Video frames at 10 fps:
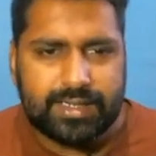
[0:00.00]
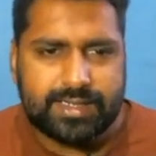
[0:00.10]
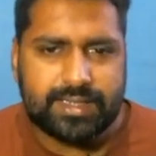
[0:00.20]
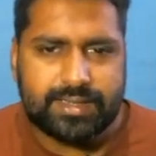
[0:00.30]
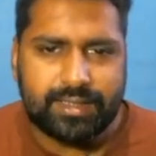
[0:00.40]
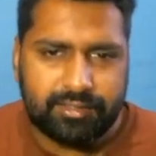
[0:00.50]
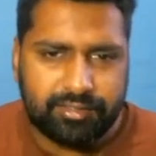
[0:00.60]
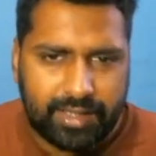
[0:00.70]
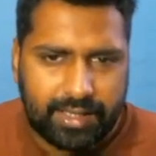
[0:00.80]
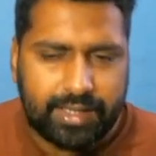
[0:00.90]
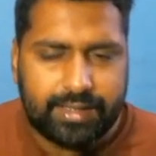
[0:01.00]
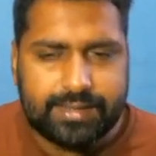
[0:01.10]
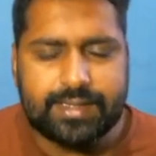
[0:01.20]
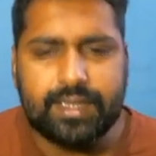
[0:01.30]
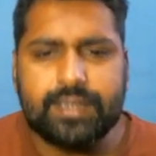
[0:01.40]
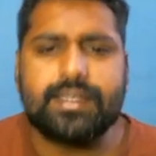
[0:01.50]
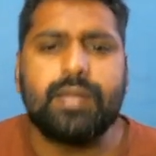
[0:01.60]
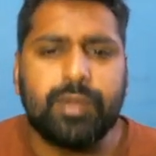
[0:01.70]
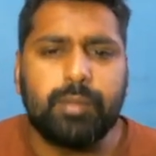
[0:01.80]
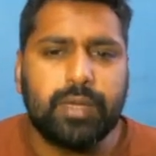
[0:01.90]
It's just that if a is there,
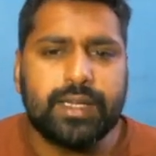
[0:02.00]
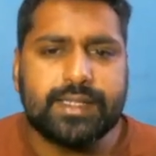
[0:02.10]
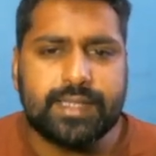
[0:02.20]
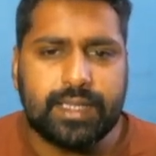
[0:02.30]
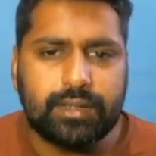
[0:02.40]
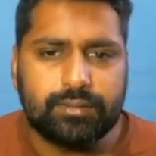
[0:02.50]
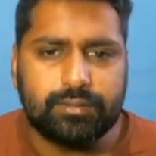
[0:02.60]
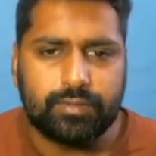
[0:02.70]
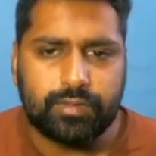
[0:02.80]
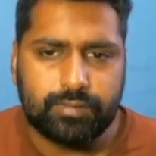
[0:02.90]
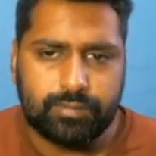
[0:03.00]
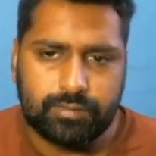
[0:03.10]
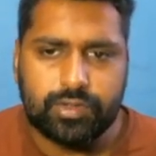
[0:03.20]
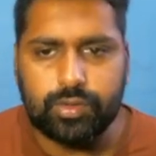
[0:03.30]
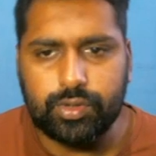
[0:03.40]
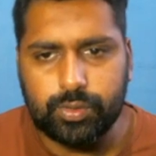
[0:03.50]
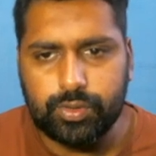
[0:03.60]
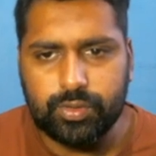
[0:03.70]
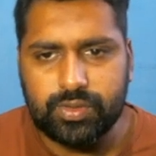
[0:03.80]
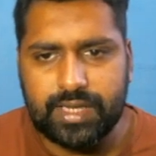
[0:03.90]
some number is there, so you
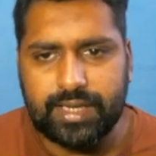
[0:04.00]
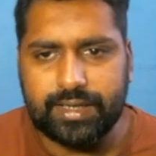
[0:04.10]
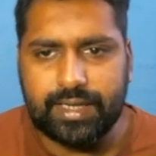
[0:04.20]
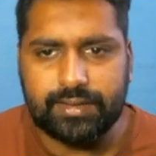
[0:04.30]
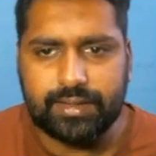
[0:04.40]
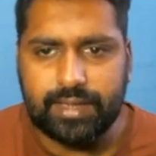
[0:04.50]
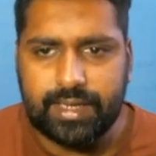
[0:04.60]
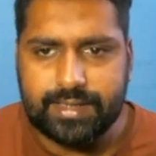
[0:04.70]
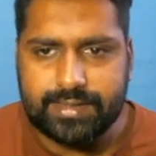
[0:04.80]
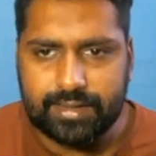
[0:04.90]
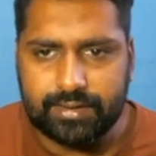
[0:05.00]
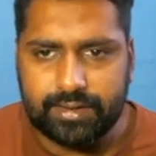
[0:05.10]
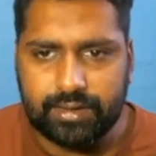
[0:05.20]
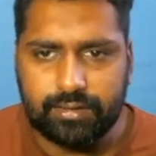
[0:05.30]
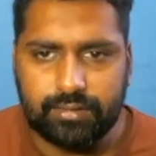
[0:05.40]
use a tan theta, a sec theta.